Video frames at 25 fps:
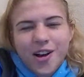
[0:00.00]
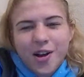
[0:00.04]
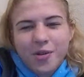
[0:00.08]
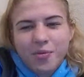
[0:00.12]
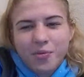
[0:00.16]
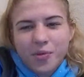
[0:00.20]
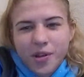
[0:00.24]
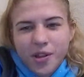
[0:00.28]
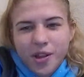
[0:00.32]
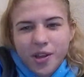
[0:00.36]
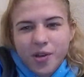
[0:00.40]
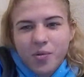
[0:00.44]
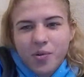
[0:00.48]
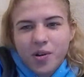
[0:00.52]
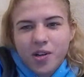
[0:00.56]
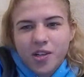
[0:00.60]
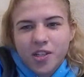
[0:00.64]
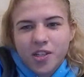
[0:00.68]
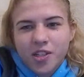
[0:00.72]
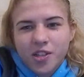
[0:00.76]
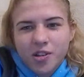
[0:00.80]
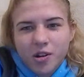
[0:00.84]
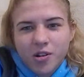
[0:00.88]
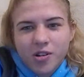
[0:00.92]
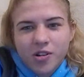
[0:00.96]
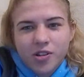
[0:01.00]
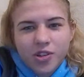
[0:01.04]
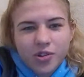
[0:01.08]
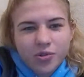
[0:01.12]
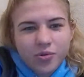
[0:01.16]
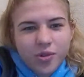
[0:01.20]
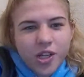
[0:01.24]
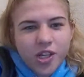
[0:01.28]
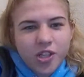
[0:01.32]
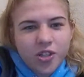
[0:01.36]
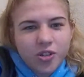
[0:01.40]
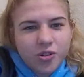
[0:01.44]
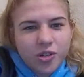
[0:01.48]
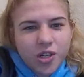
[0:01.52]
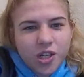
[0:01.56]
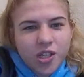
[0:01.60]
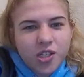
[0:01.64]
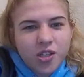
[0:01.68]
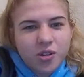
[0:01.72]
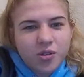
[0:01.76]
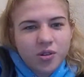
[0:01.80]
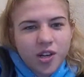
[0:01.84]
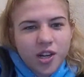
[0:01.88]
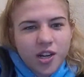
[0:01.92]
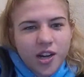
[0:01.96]
I really want to start doing
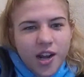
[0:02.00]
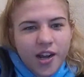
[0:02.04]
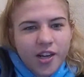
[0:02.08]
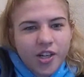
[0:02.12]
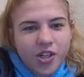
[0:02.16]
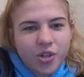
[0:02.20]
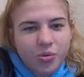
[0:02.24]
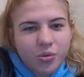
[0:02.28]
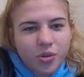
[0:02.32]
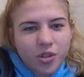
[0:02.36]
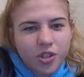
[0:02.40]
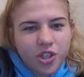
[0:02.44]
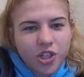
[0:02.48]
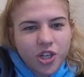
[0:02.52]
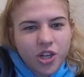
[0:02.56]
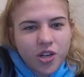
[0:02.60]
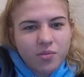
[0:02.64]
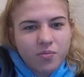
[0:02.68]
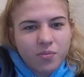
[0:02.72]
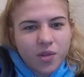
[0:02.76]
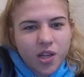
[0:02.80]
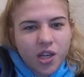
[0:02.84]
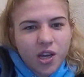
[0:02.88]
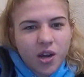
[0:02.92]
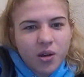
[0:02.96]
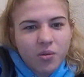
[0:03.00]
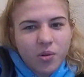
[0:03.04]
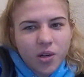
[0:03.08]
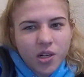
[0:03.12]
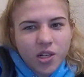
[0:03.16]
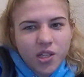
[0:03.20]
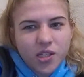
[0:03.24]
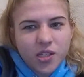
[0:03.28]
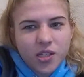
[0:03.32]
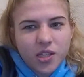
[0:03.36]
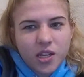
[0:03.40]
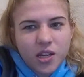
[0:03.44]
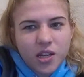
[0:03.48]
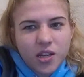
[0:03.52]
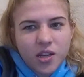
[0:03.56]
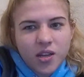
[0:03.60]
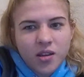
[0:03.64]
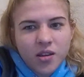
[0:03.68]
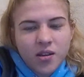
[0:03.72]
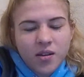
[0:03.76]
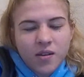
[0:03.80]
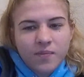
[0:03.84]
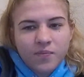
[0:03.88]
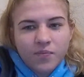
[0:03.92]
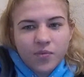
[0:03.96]
jujitsu in an actual gym. Like, I want to
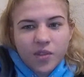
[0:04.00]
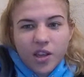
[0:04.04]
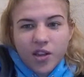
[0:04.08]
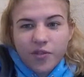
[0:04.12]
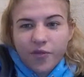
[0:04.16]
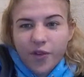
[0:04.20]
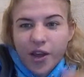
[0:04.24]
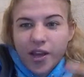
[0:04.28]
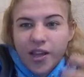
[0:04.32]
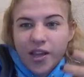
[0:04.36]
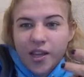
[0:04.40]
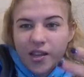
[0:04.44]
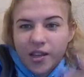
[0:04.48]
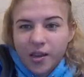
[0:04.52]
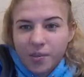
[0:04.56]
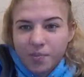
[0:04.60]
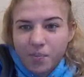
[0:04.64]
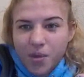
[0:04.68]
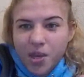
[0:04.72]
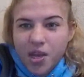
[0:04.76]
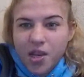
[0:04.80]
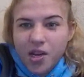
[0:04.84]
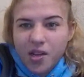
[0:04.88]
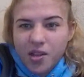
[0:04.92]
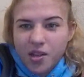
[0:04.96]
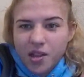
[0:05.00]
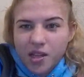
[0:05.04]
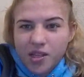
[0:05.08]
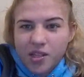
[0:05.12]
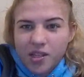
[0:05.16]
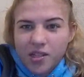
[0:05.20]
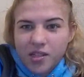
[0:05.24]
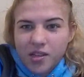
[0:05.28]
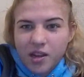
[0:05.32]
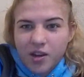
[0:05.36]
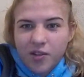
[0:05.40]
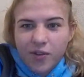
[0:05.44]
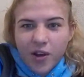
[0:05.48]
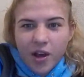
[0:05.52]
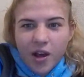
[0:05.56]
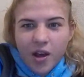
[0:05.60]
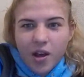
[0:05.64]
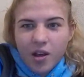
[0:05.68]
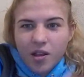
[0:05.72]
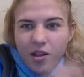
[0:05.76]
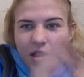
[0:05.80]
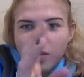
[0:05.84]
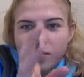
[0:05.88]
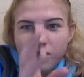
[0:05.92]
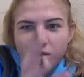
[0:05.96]
see if I can compete at this stuff.
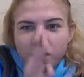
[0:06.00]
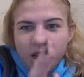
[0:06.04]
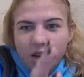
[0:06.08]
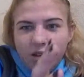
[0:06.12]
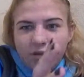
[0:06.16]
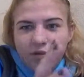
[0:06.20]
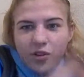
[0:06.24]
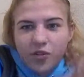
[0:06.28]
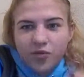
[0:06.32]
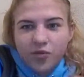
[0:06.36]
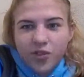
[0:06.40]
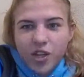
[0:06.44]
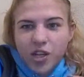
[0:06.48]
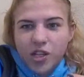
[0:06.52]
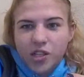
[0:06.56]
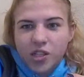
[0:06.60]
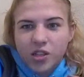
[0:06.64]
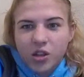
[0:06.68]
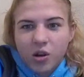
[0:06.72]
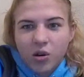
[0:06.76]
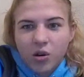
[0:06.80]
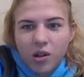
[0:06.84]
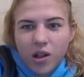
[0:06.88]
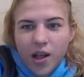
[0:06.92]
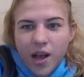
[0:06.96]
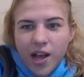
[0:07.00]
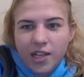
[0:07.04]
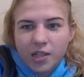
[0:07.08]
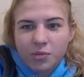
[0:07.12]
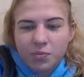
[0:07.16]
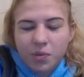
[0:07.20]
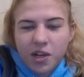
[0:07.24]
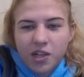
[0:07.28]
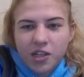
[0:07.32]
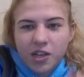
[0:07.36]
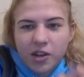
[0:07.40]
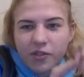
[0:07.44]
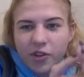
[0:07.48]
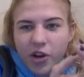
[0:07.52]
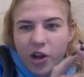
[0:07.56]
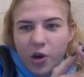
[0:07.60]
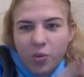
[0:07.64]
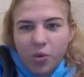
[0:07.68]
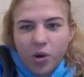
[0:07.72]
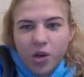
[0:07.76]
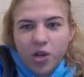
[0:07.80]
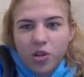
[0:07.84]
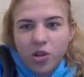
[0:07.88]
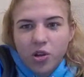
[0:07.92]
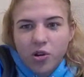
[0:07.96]
I love self defense, the whole aspect of it. I
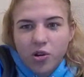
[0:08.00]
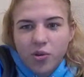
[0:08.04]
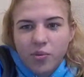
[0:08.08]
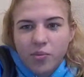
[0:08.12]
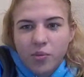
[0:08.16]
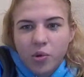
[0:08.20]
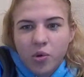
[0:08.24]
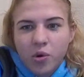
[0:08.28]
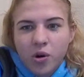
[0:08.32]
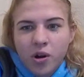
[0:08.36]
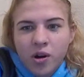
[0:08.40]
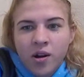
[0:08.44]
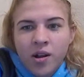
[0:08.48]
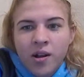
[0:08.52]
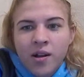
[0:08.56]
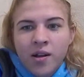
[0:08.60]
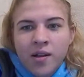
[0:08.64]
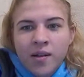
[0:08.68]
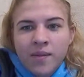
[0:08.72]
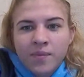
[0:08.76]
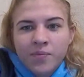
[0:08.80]
want to learn more.